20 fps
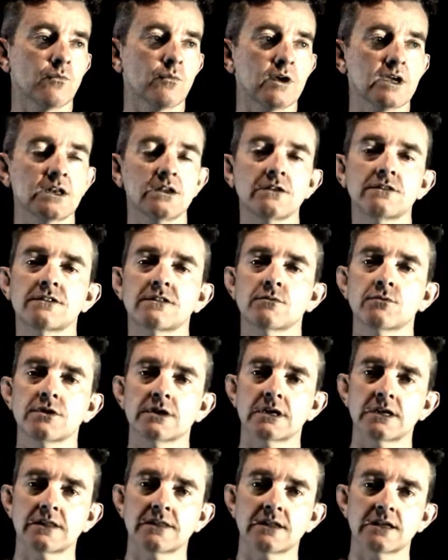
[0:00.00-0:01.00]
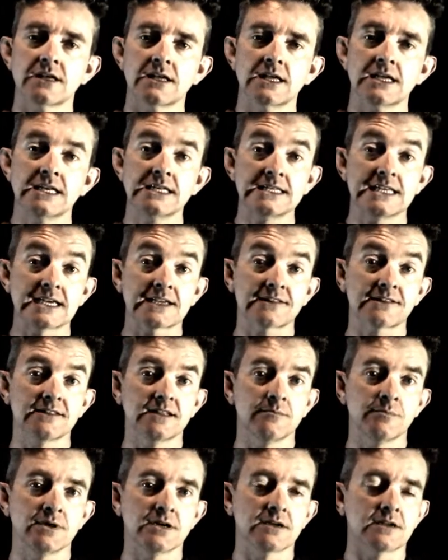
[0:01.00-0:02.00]
We're going to use the index
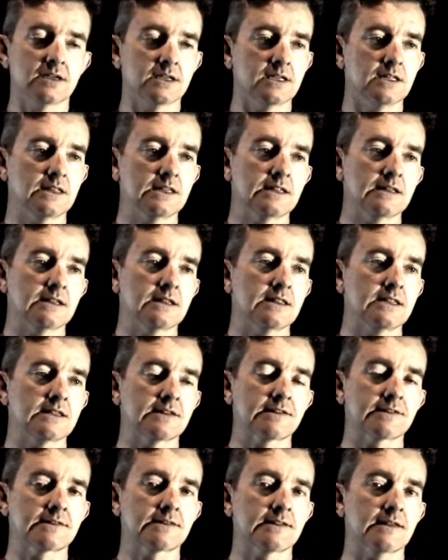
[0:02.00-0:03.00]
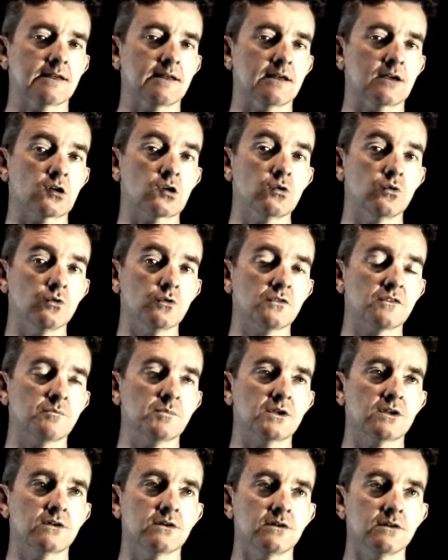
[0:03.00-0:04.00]
number in this course
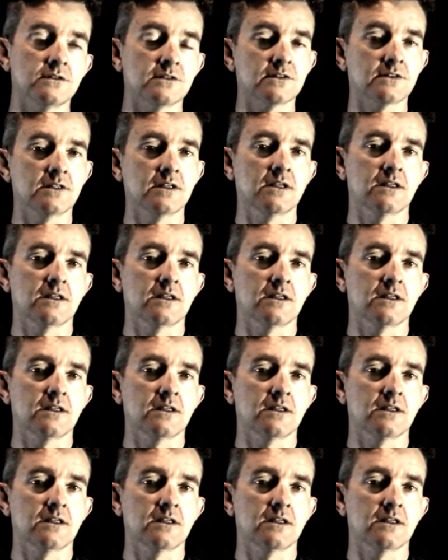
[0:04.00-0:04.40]
because